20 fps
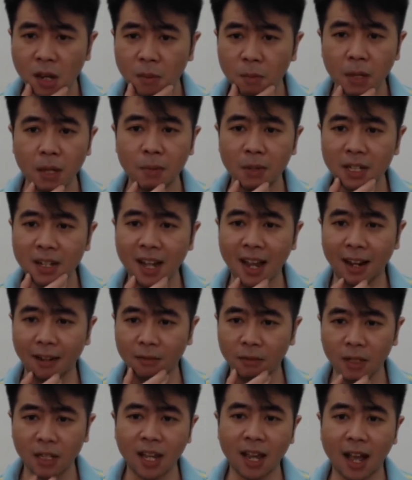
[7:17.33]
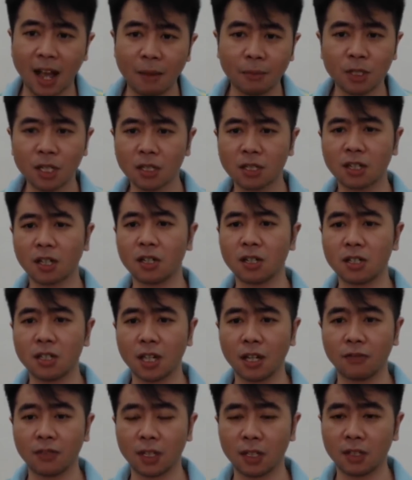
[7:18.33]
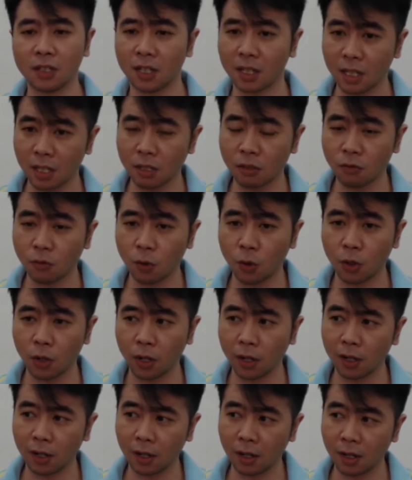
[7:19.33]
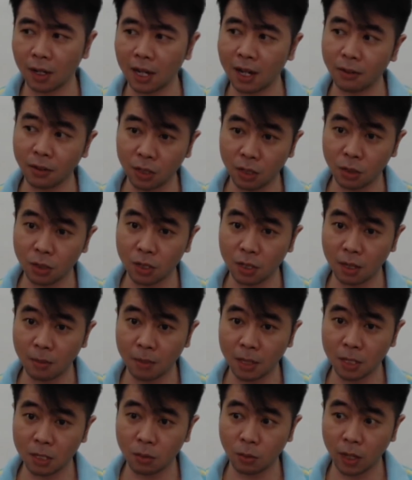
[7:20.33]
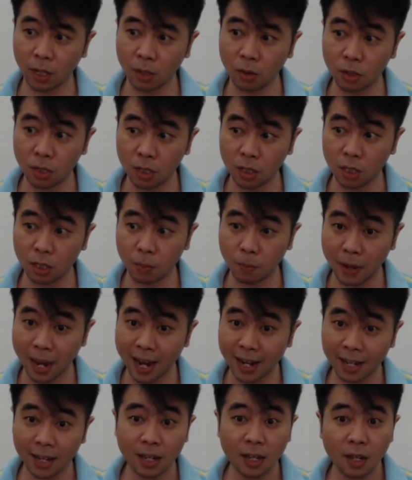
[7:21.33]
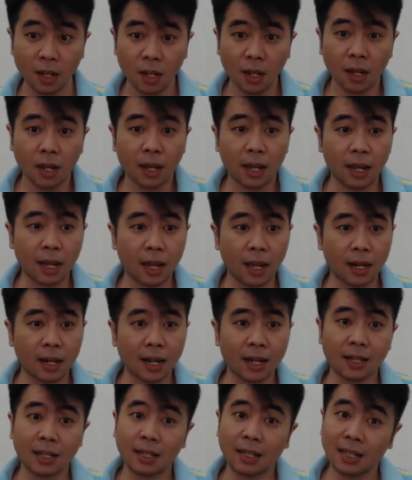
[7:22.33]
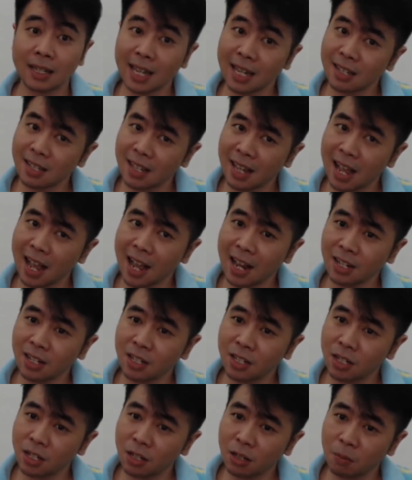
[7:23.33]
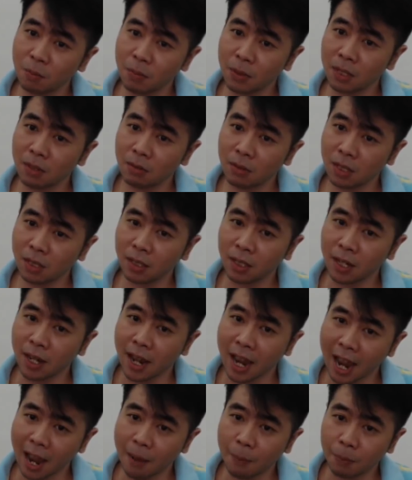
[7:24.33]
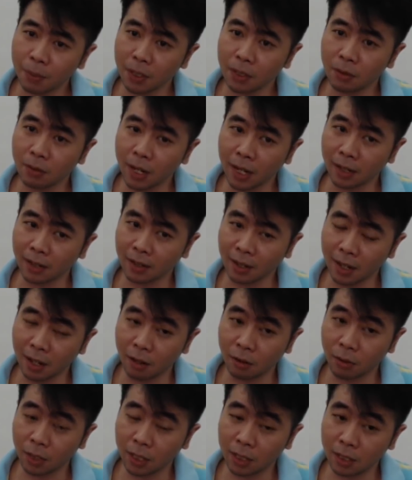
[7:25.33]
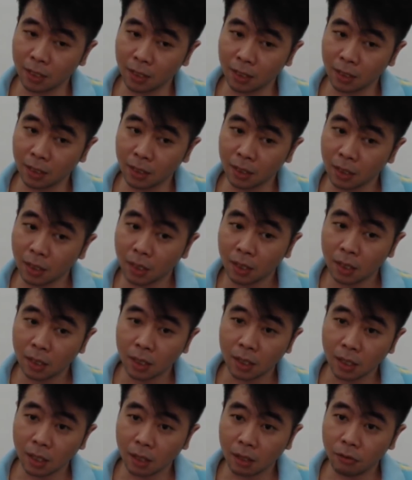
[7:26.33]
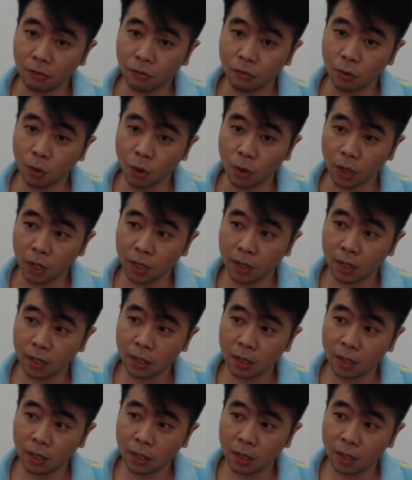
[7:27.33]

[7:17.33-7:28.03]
Maybe not. Yeah, I'm just gonna save the tickets for uh, outdoor summons when Ushi is back. And I guess I should be really happy right now with the uh, fourth